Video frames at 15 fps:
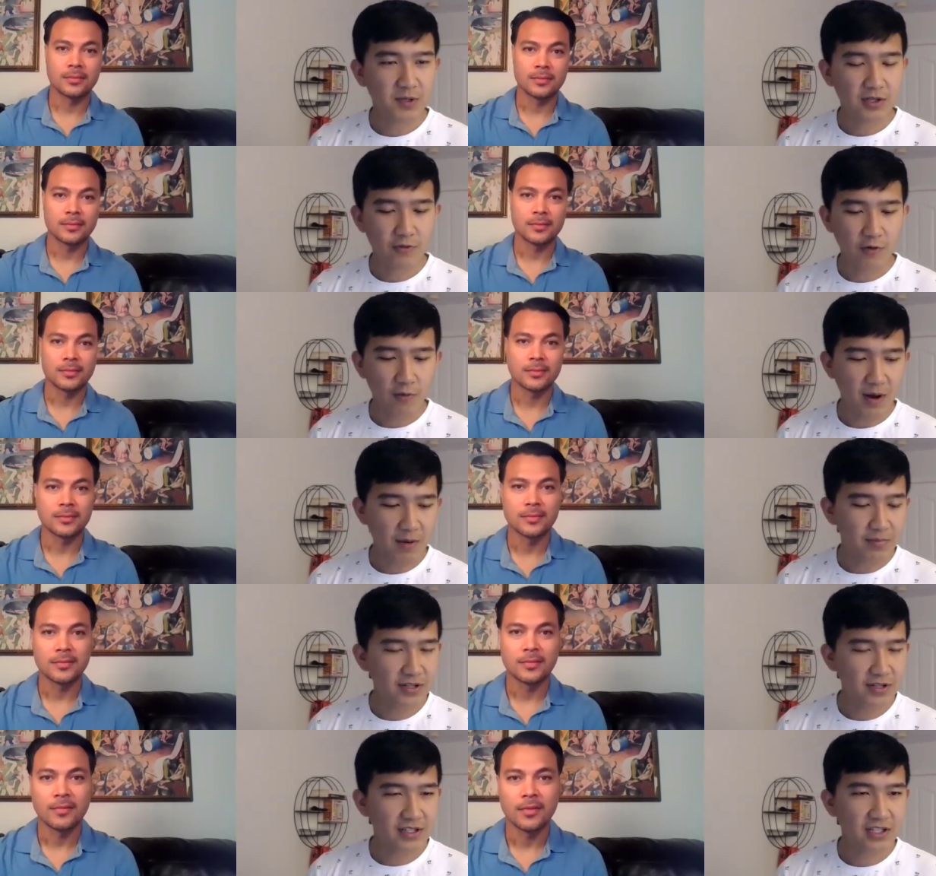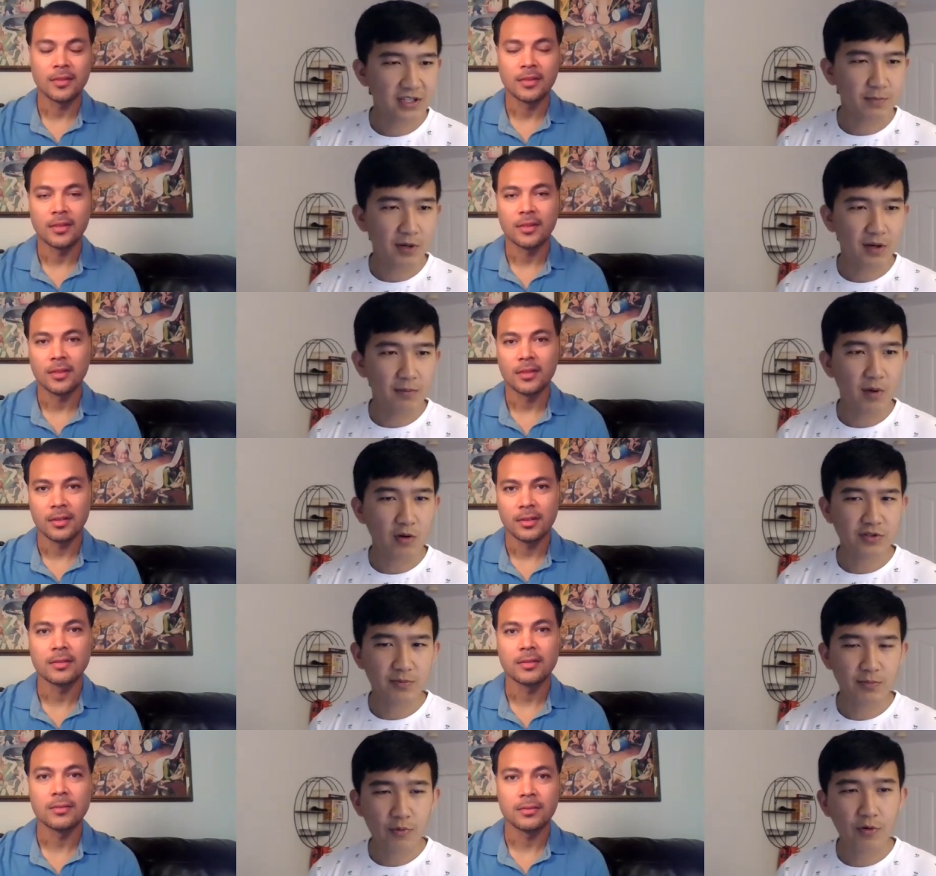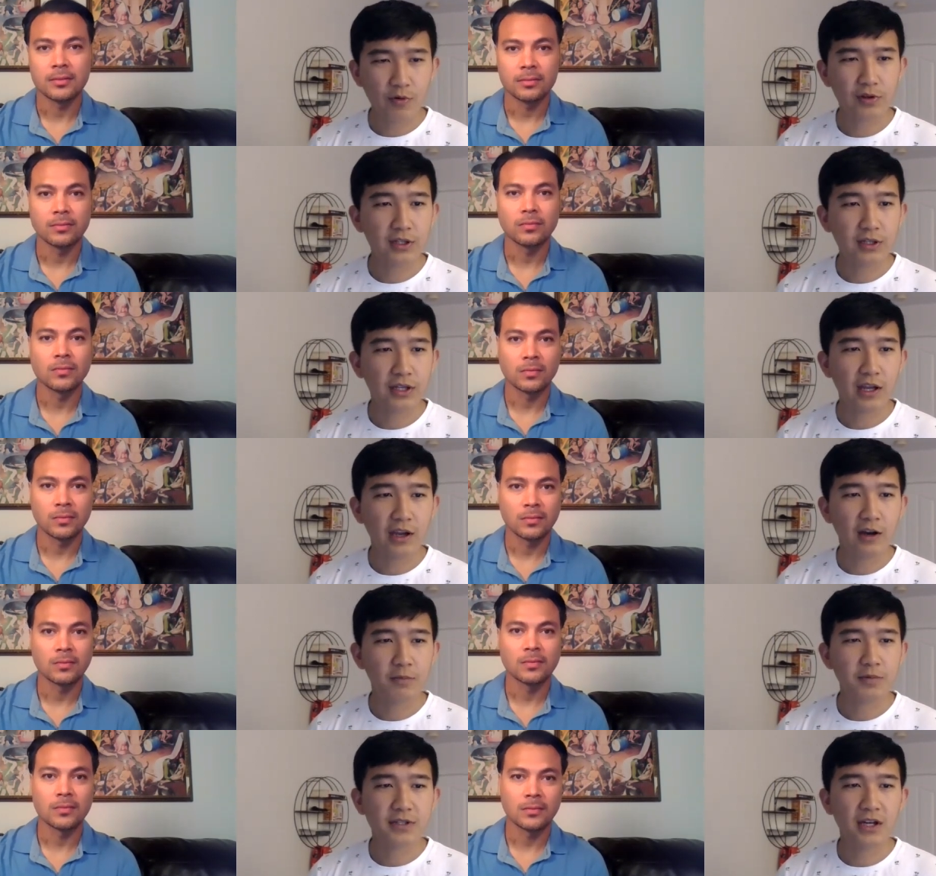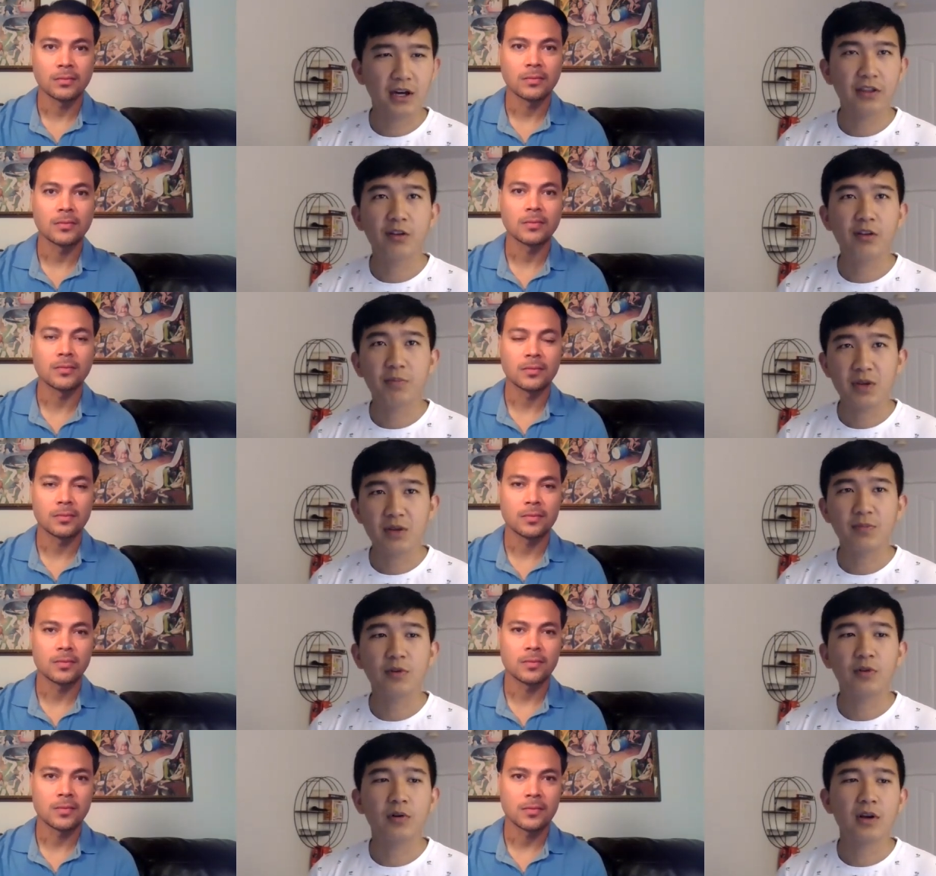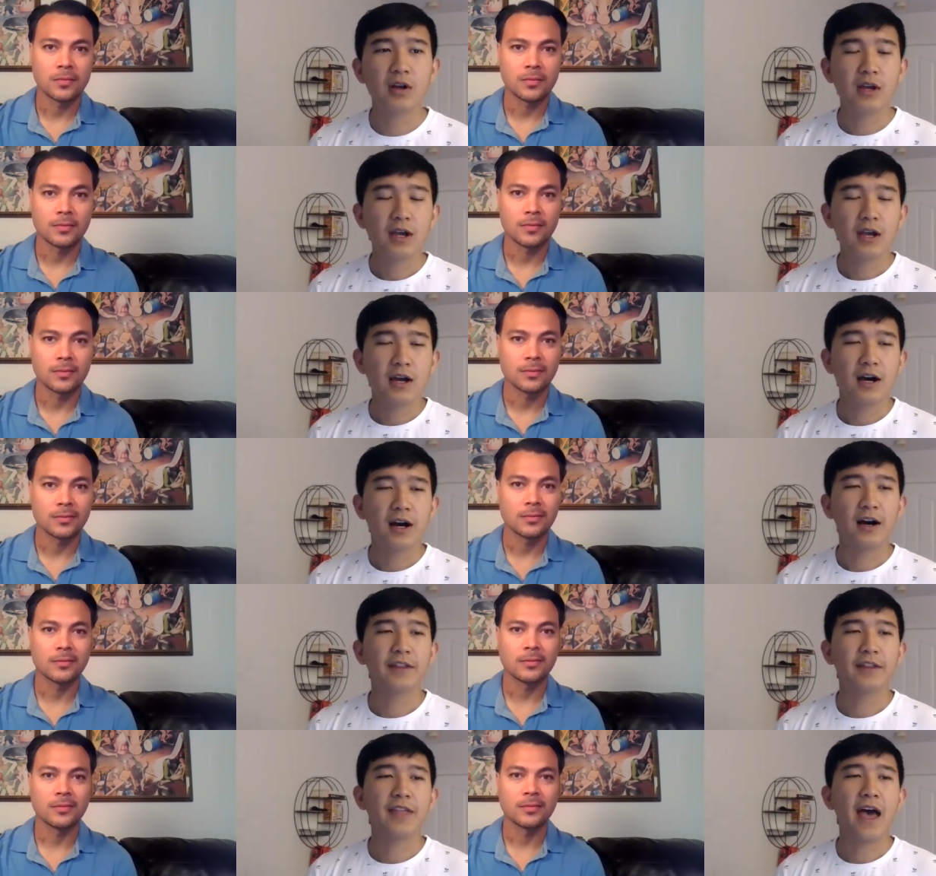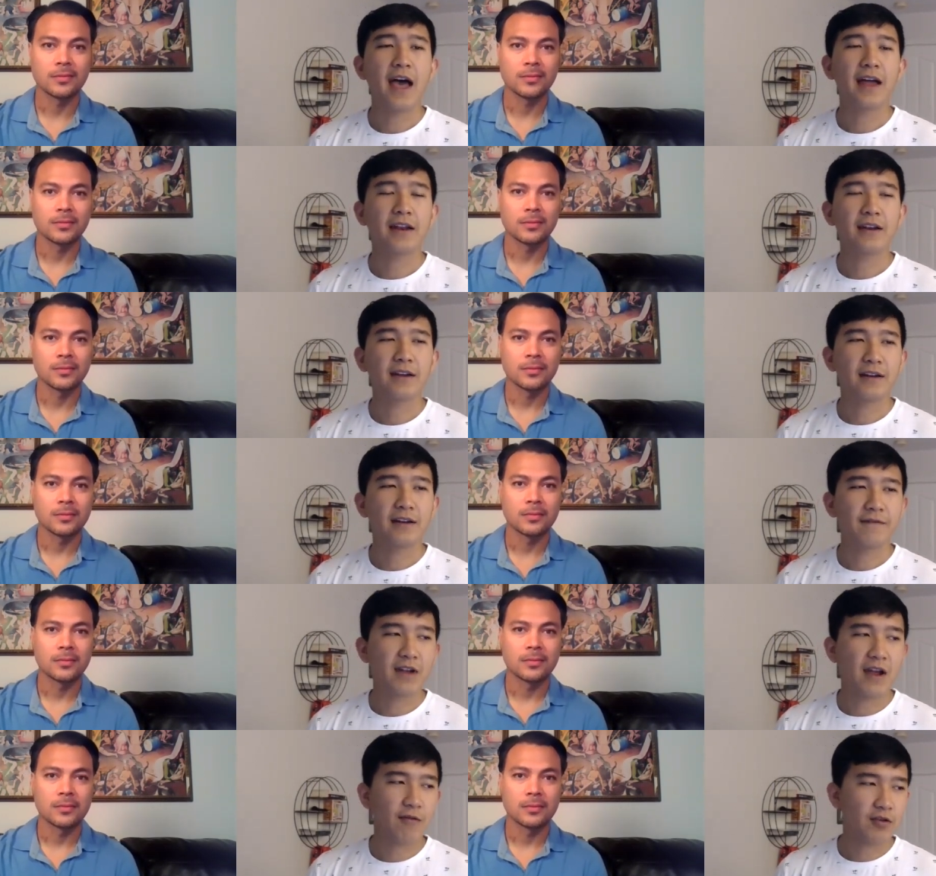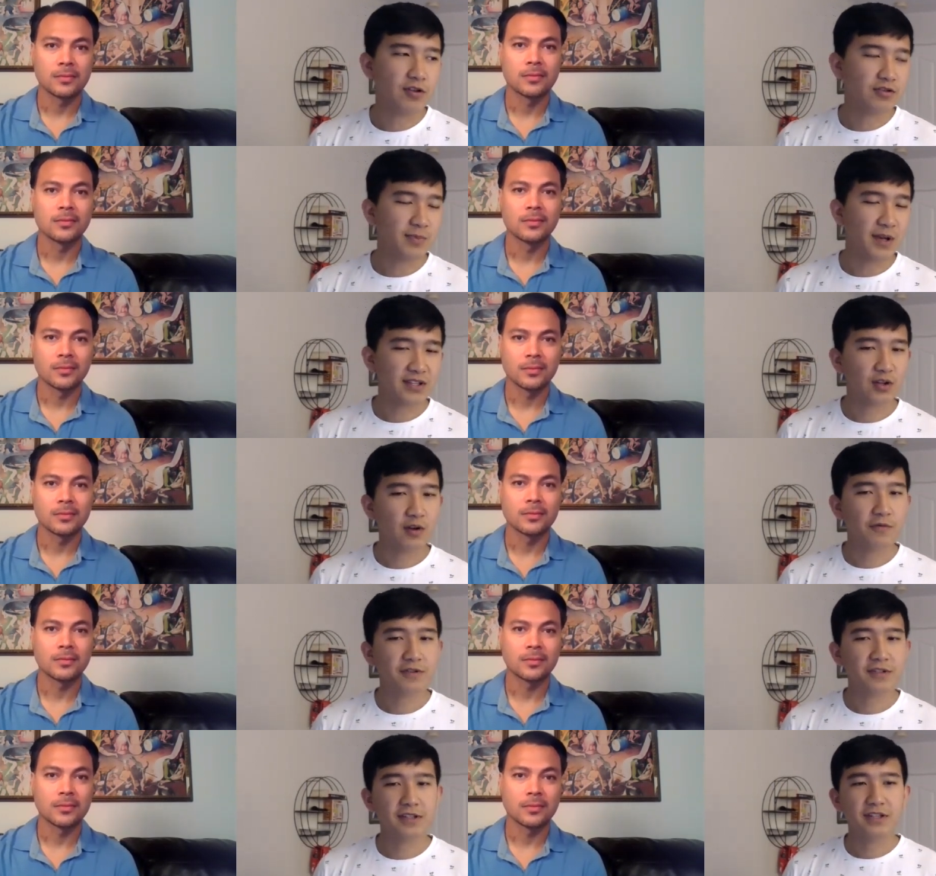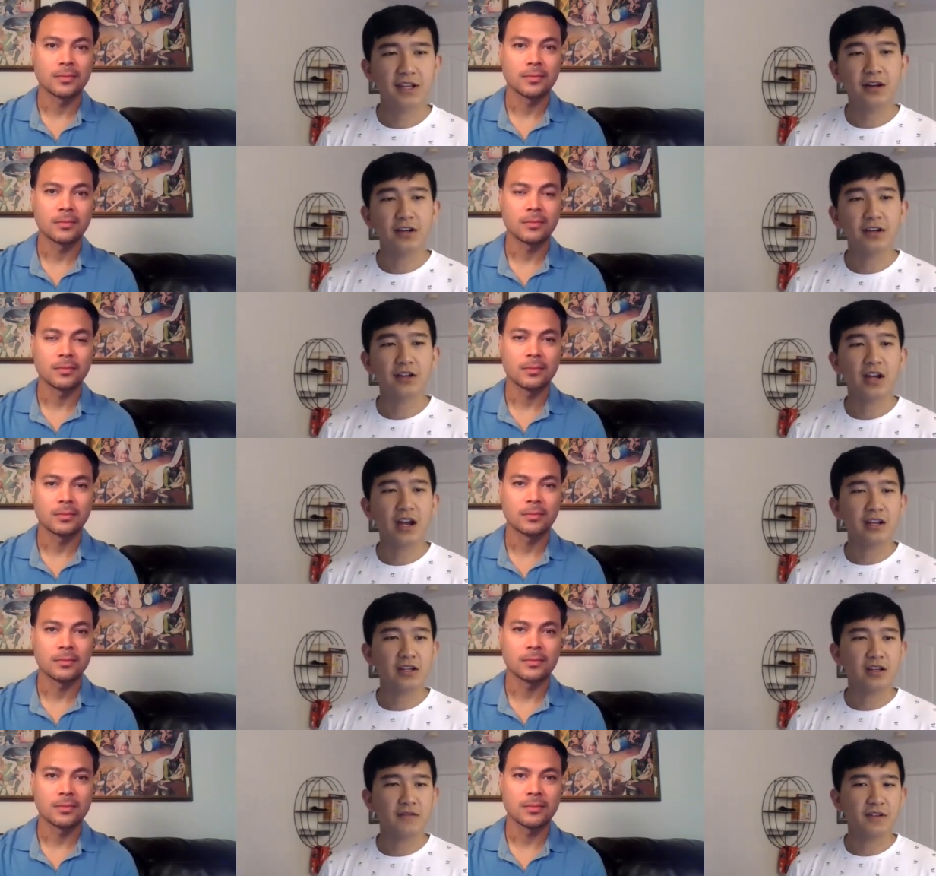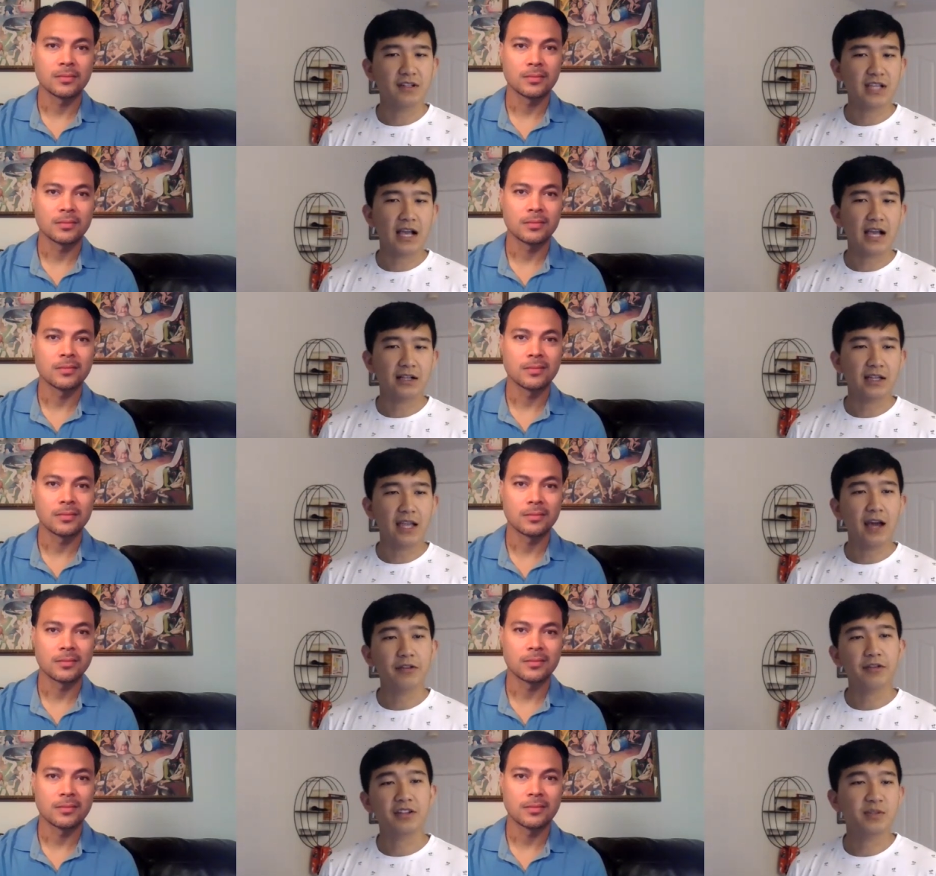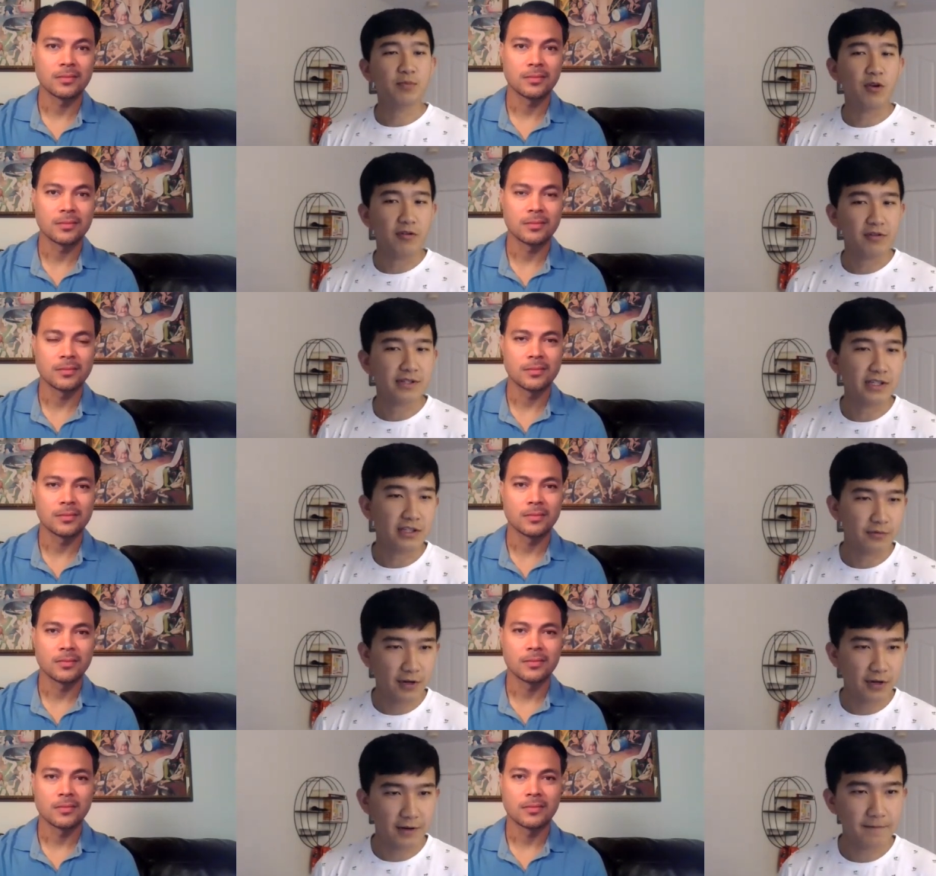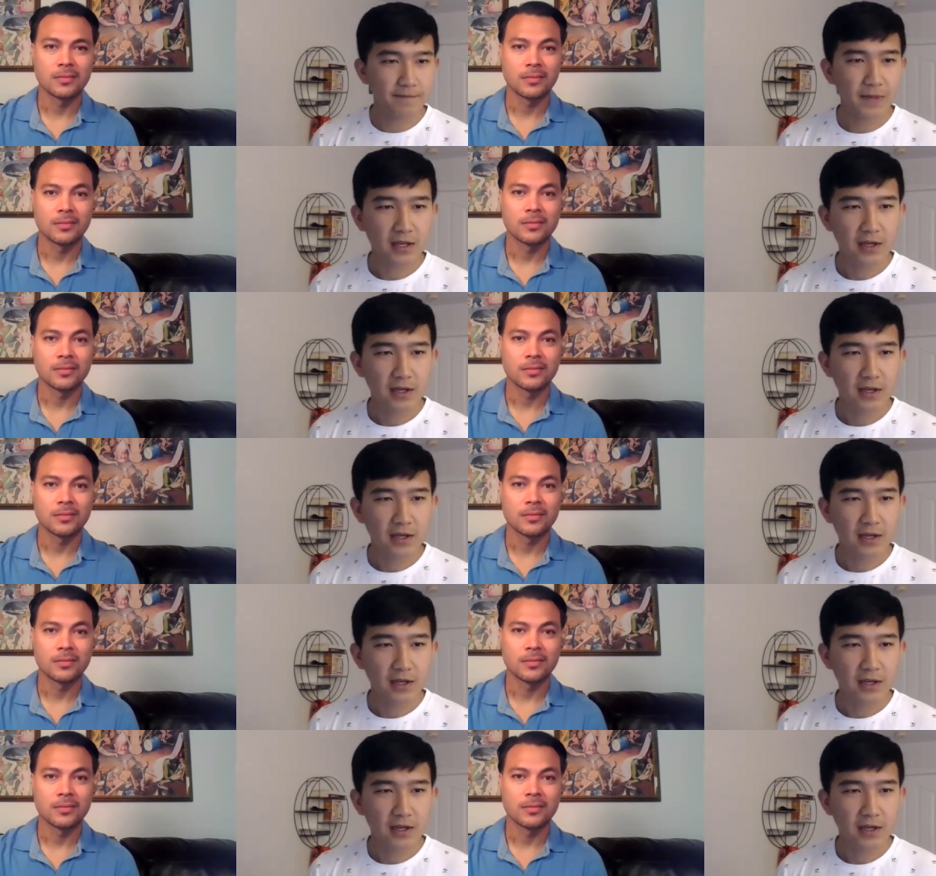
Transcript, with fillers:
Speaker 1: me grow my business, but most importantly, it helps other people uh, that have never used my services get a good idea of exactly how the experience is. Right.